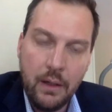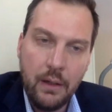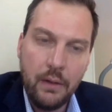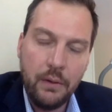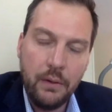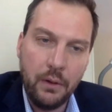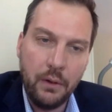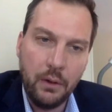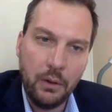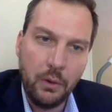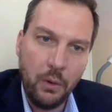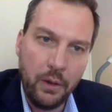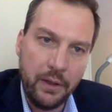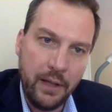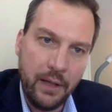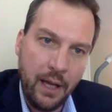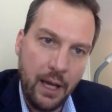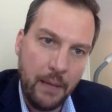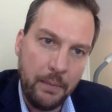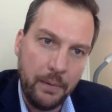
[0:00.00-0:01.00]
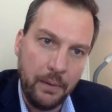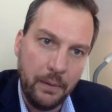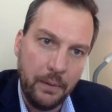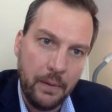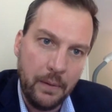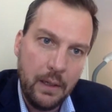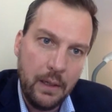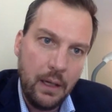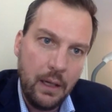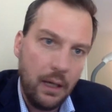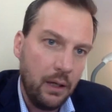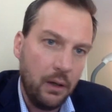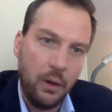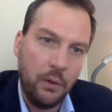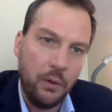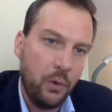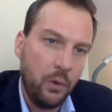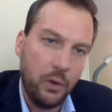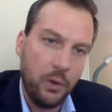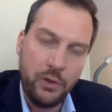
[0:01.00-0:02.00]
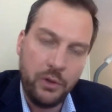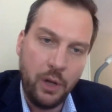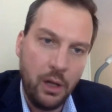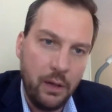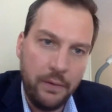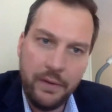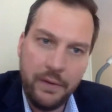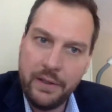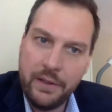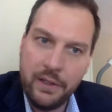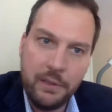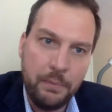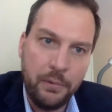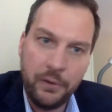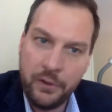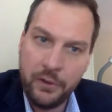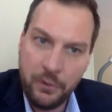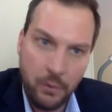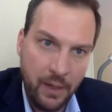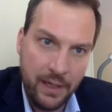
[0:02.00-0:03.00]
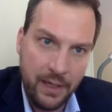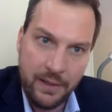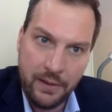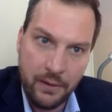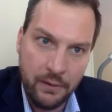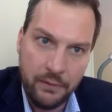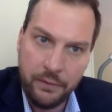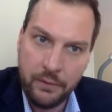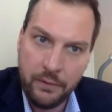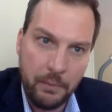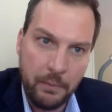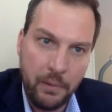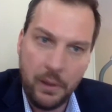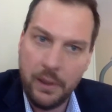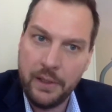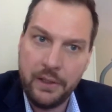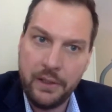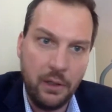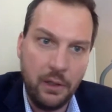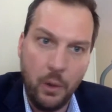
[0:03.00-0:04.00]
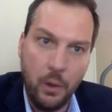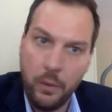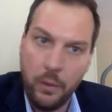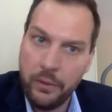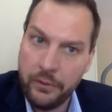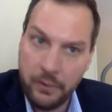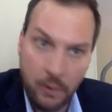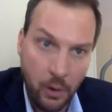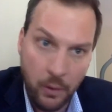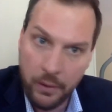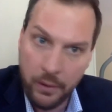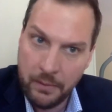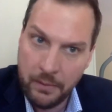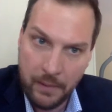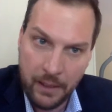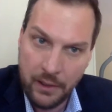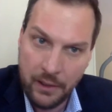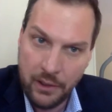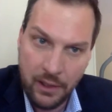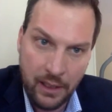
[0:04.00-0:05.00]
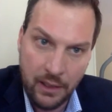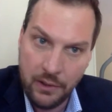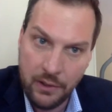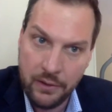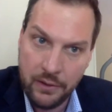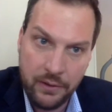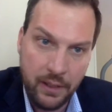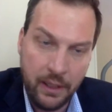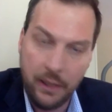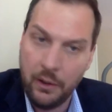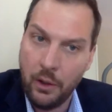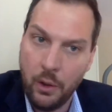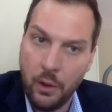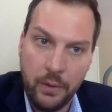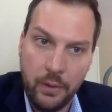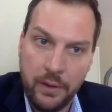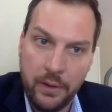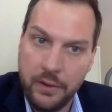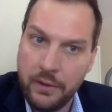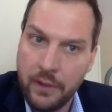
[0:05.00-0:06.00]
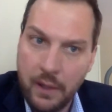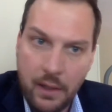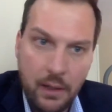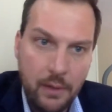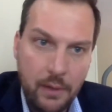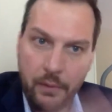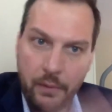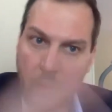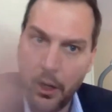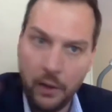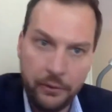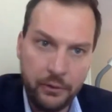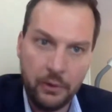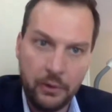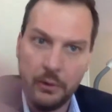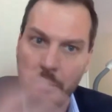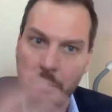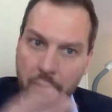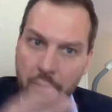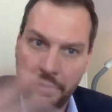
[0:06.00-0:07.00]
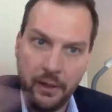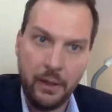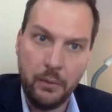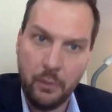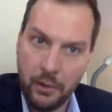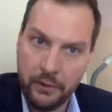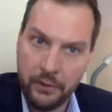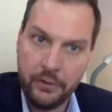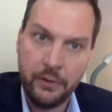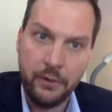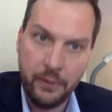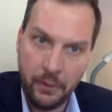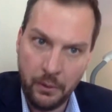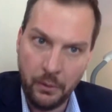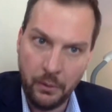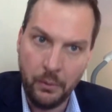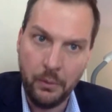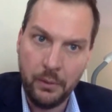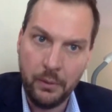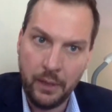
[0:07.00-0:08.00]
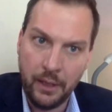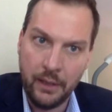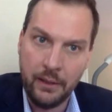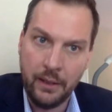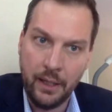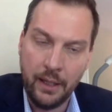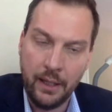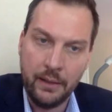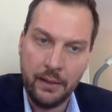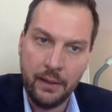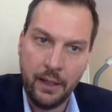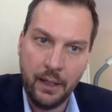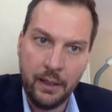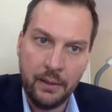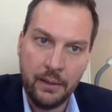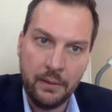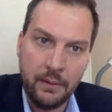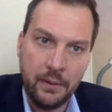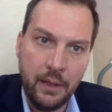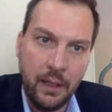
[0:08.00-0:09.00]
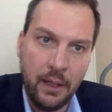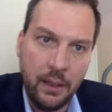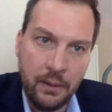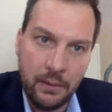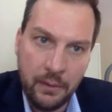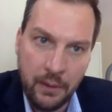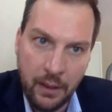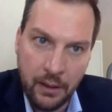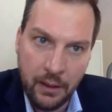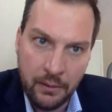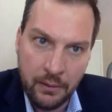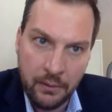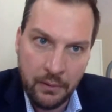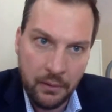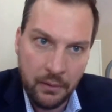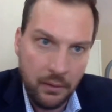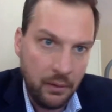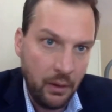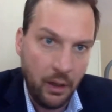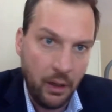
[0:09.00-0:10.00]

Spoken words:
that are going to happen. Of course, all of this is persuasive. The parties can always make changes. They can always alter what they want to do, and the